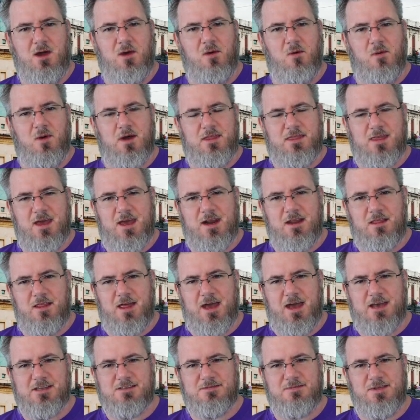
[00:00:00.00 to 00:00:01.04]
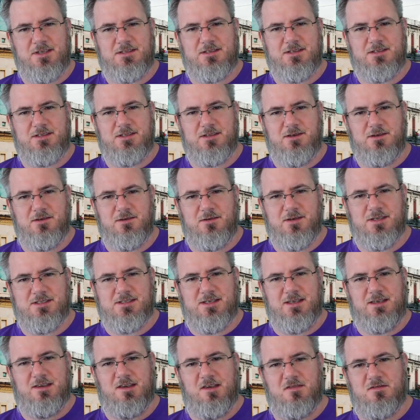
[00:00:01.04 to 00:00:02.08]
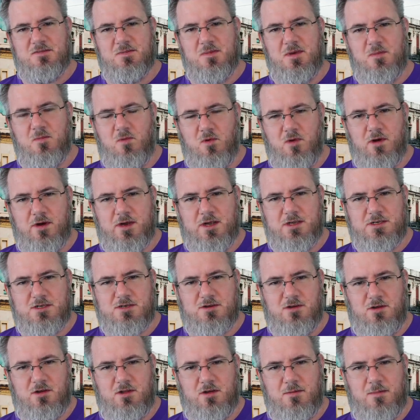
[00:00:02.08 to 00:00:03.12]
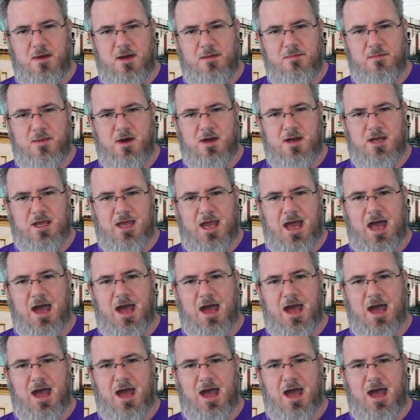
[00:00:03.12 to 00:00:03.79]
What that allows me to do is it gives me more control of my money.